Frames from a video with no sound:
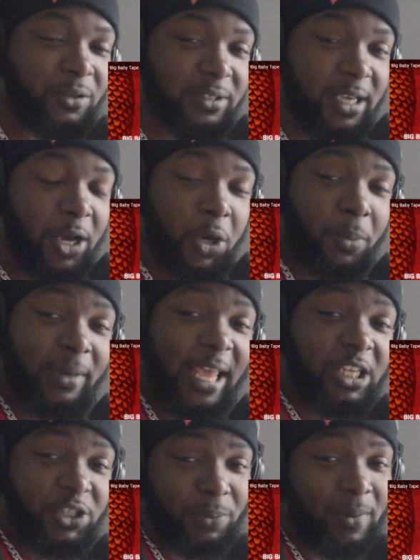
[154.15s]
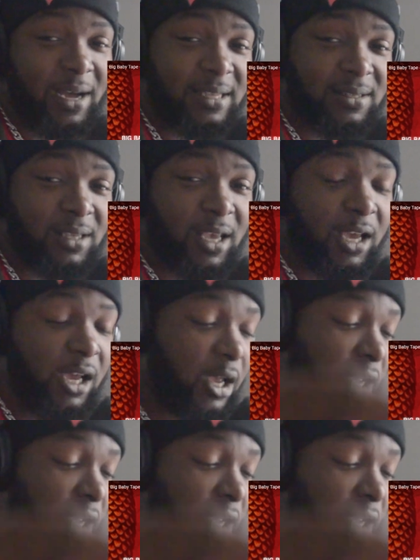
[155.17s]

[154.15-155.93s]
Tell him Nation Mindset,